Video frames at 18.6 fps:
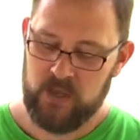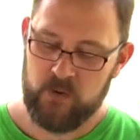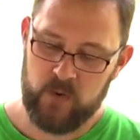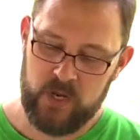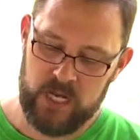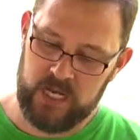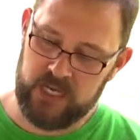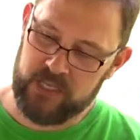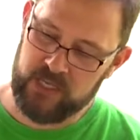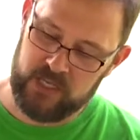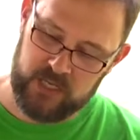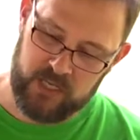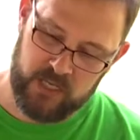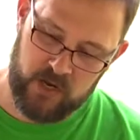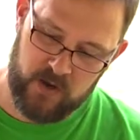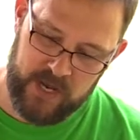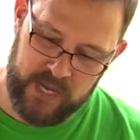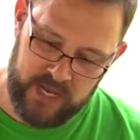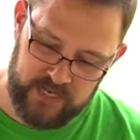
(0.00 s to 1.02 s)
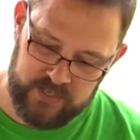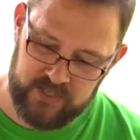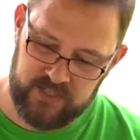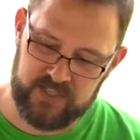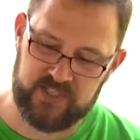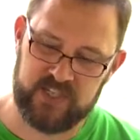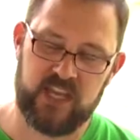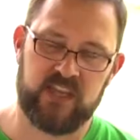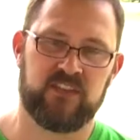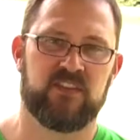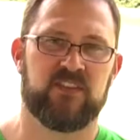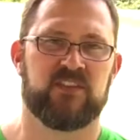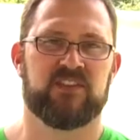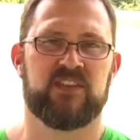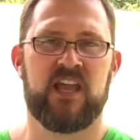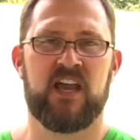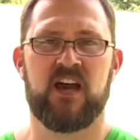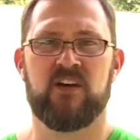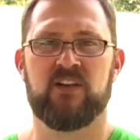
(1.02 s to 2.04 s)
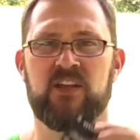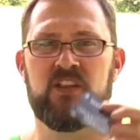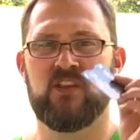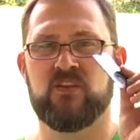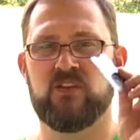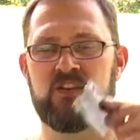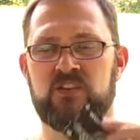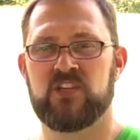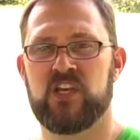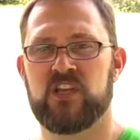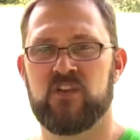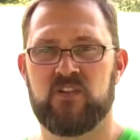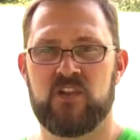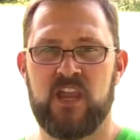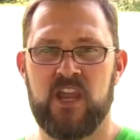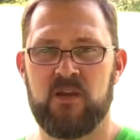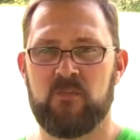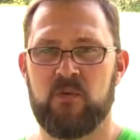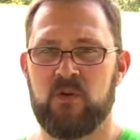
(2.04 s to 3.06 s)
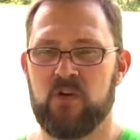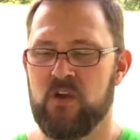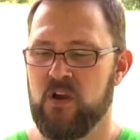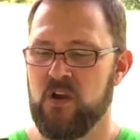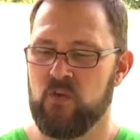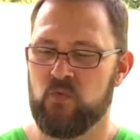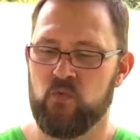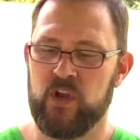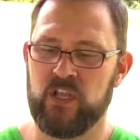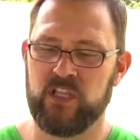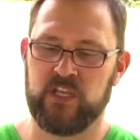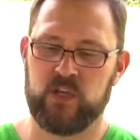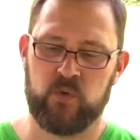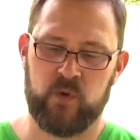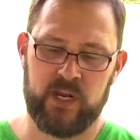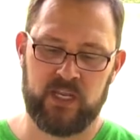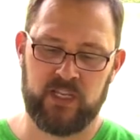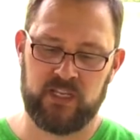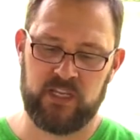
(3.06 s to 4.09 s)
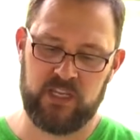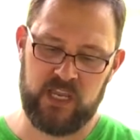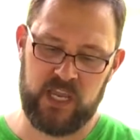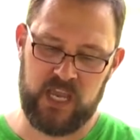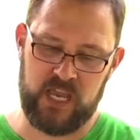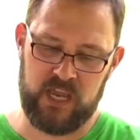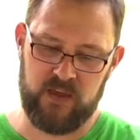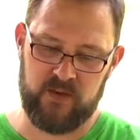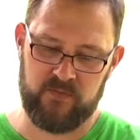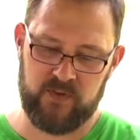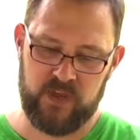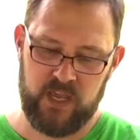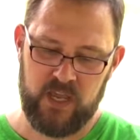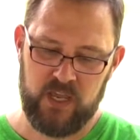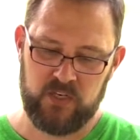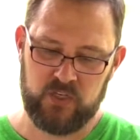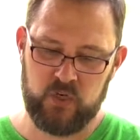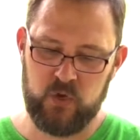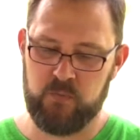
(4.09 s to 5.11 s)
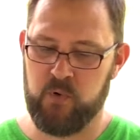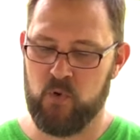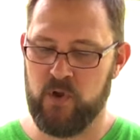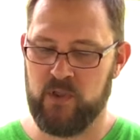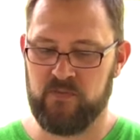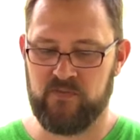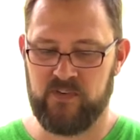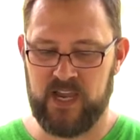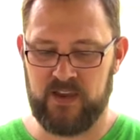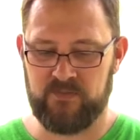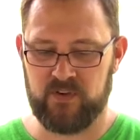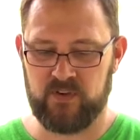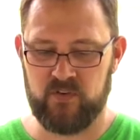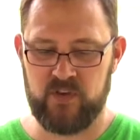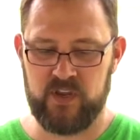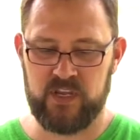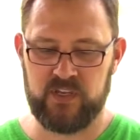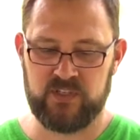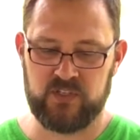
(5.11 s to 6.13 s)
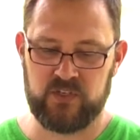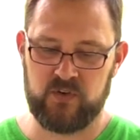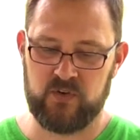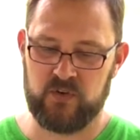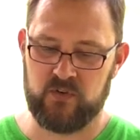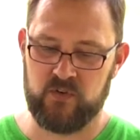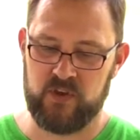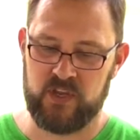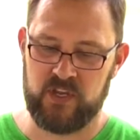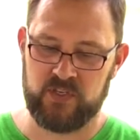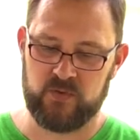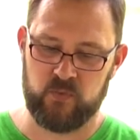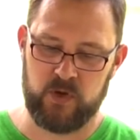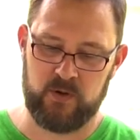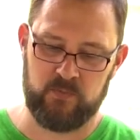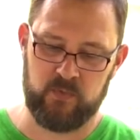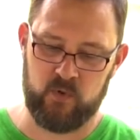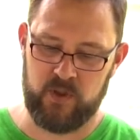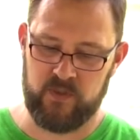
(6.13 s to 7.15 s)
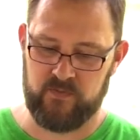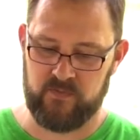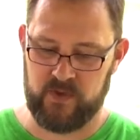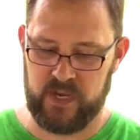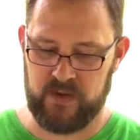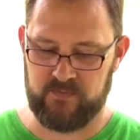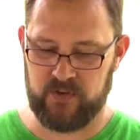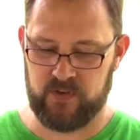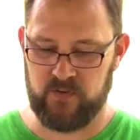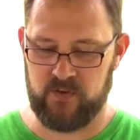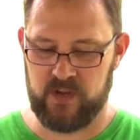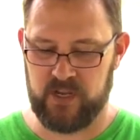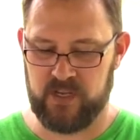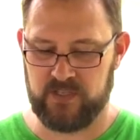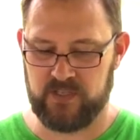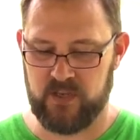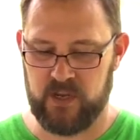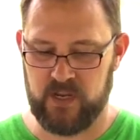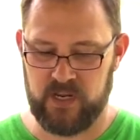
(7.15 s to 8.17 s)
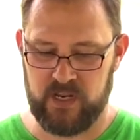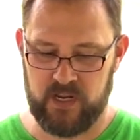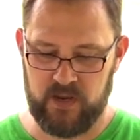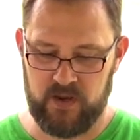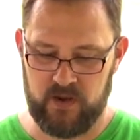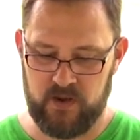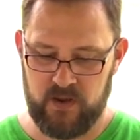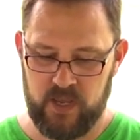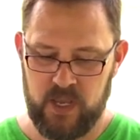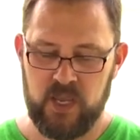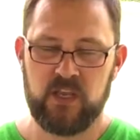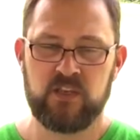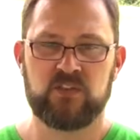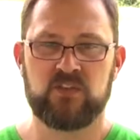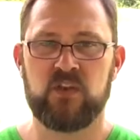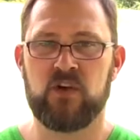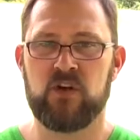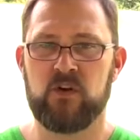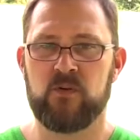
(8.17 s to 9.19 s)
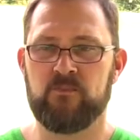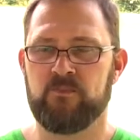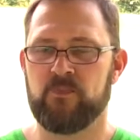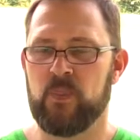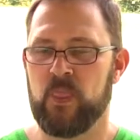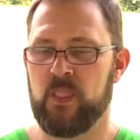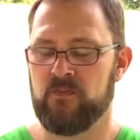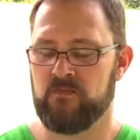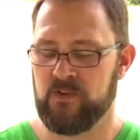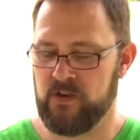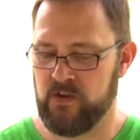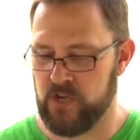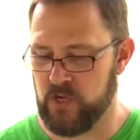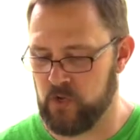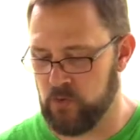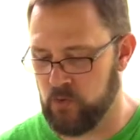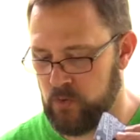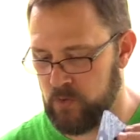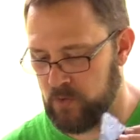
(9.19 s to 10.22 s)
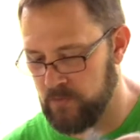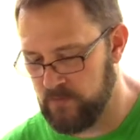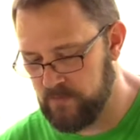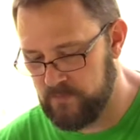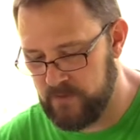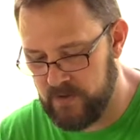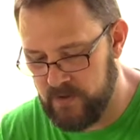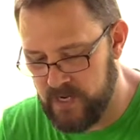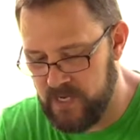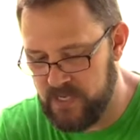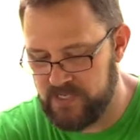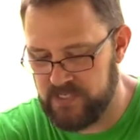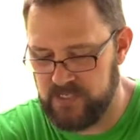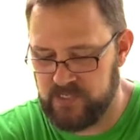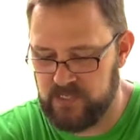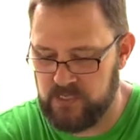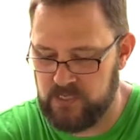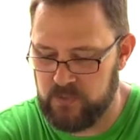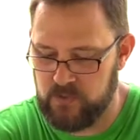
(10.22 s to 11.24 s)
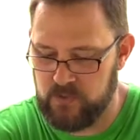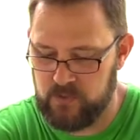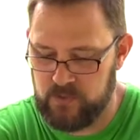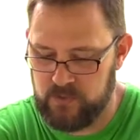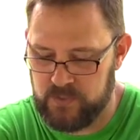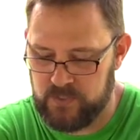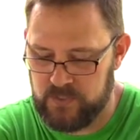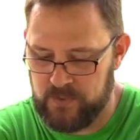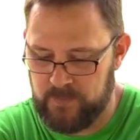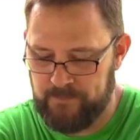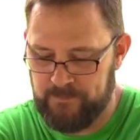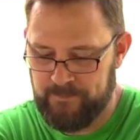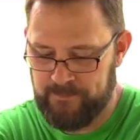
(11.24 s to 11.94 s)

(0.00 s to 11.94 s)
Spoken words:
Well, you can go ahead and just set this down, and you can check your camber really quickly. You have 2.5 degrees, 2 degrees, 1.5 degrees on here. So very cool, very easy to use.